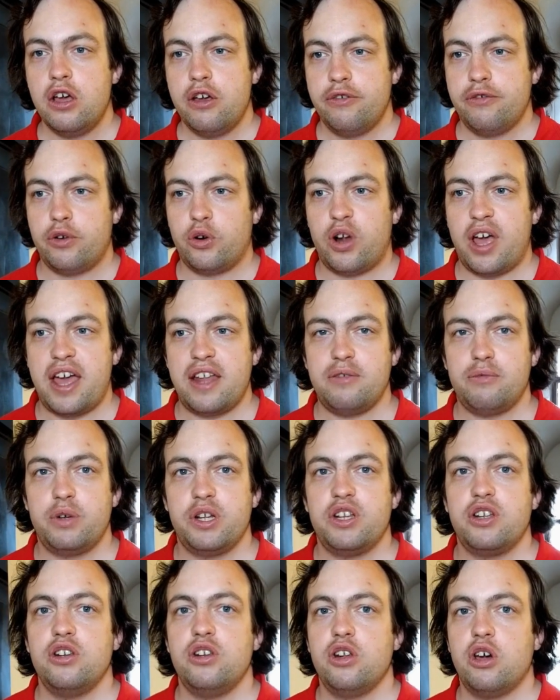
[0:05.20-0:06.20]
for
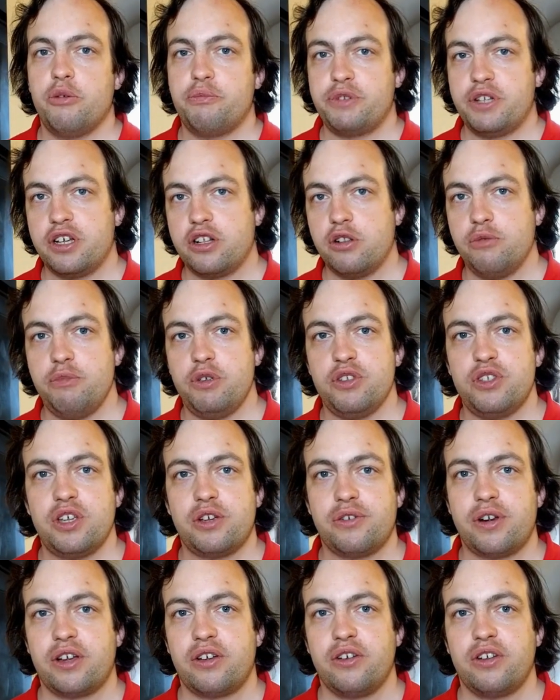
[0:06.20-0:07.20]
handwritten optical music
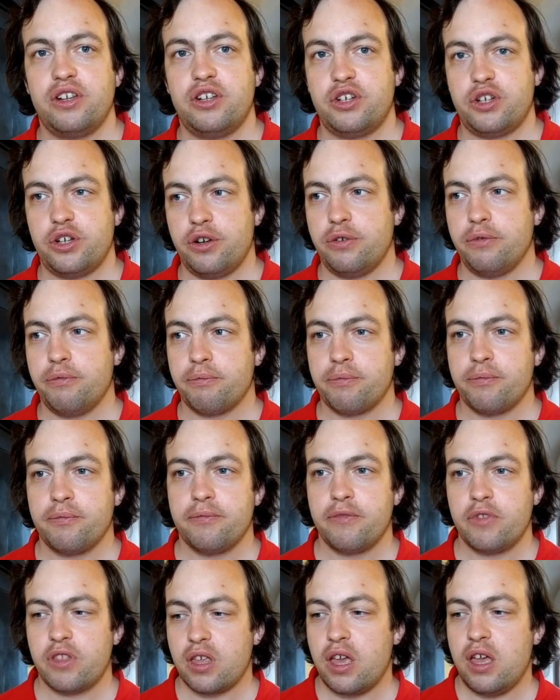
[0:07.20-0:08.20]
recognition.
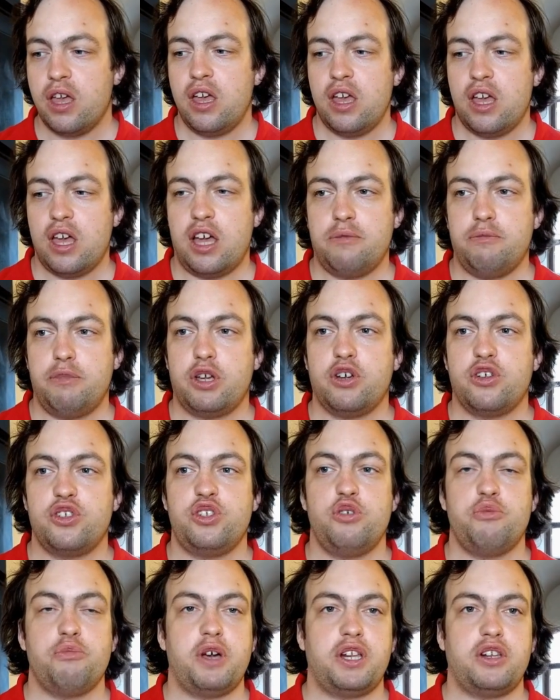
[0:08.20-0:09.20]
And because
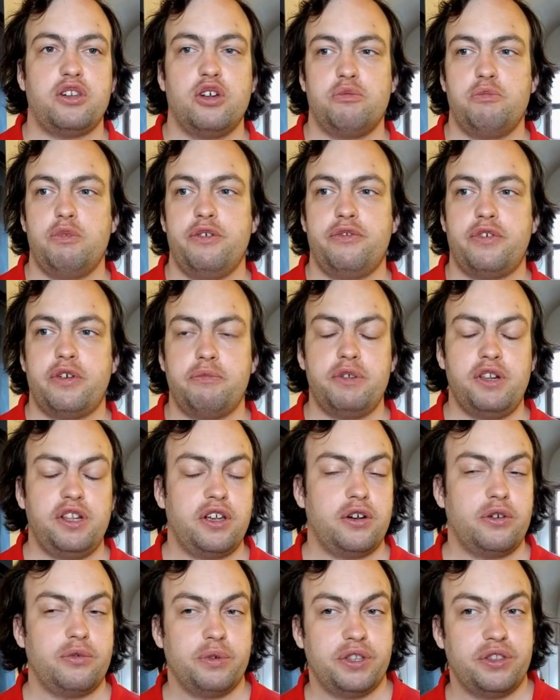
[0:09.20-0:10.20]
you might not be
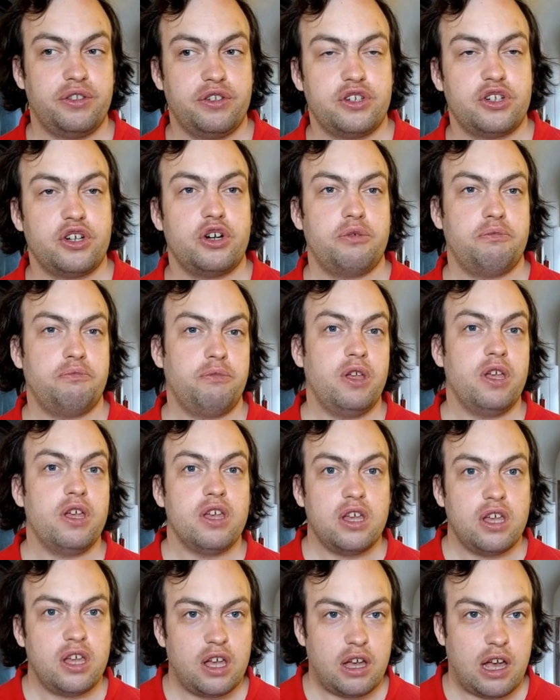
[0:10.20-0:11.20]
familiar with the term,
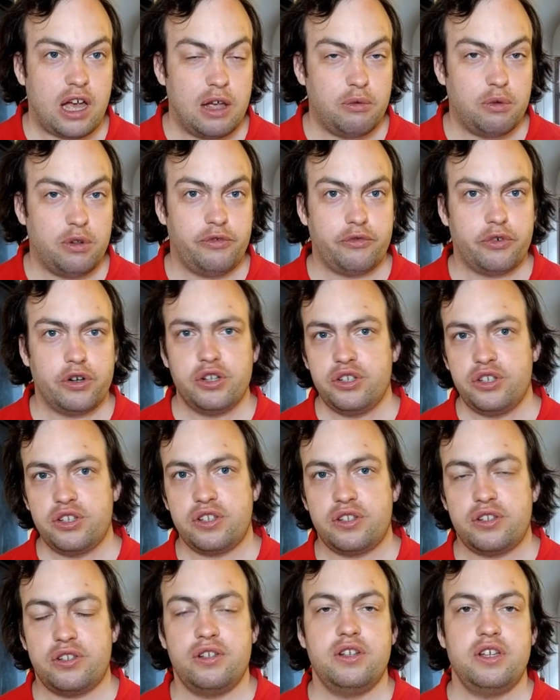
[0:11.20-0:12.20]
I will
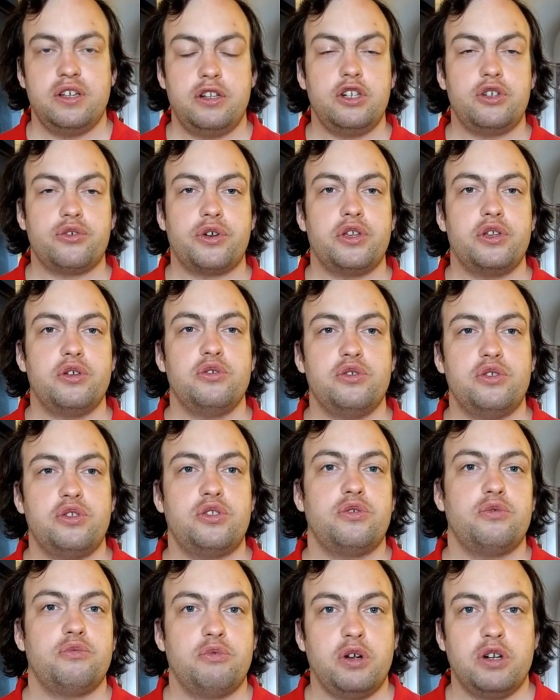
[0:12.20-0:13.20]
first
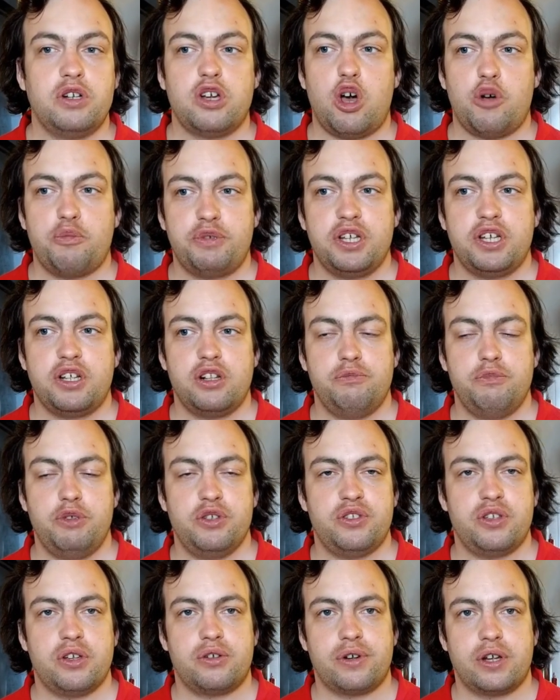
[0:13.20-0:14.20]
introduce what optical
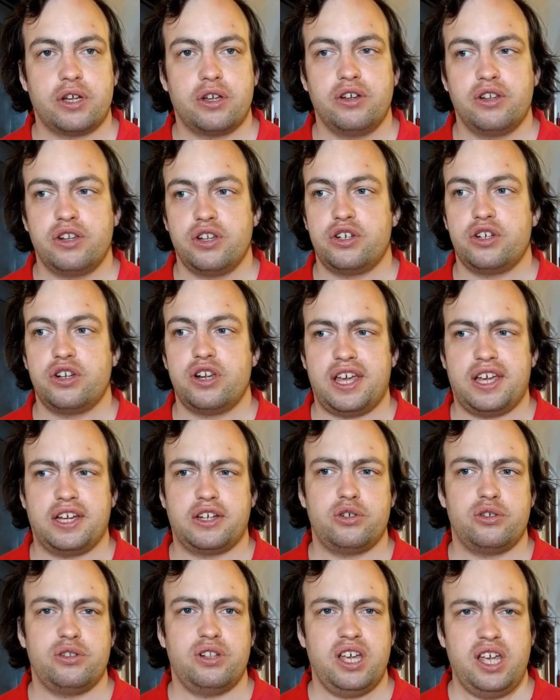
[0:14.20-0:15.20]
music recognition
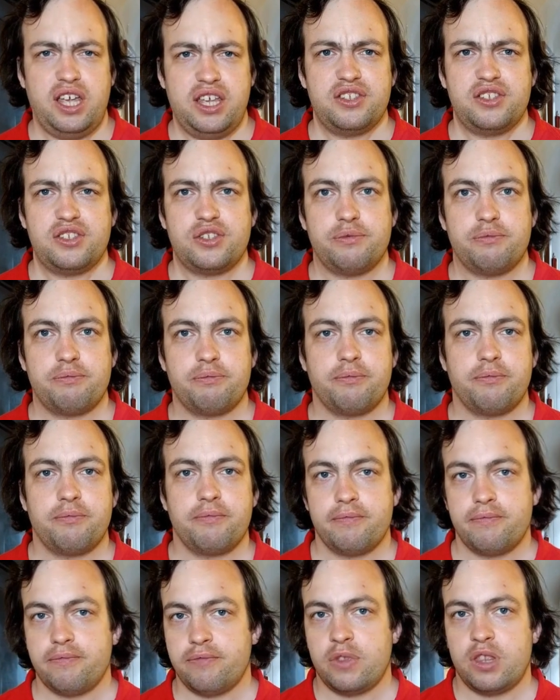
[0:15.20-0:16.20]
actually is.
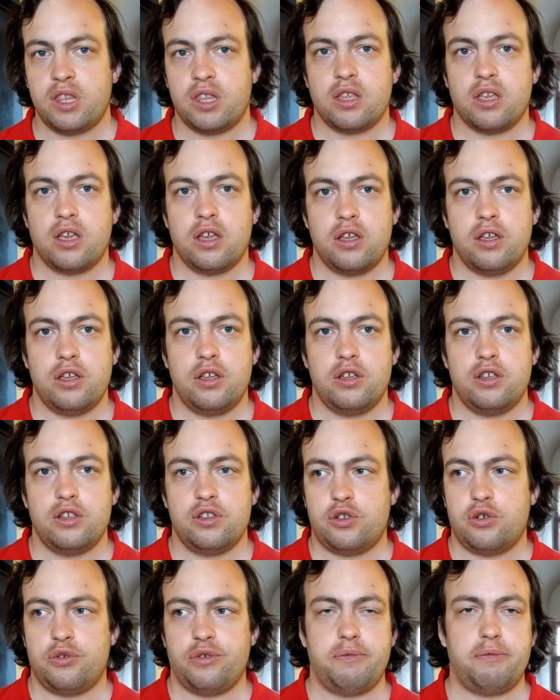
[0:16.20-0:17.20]

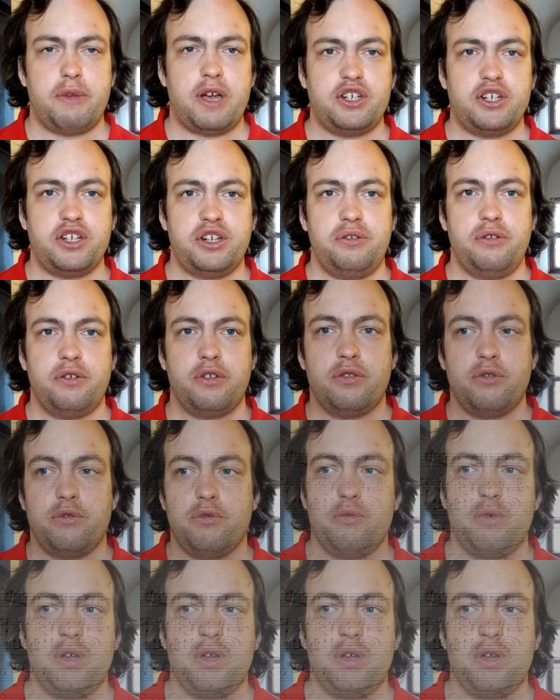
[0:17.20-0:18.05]
So imagine we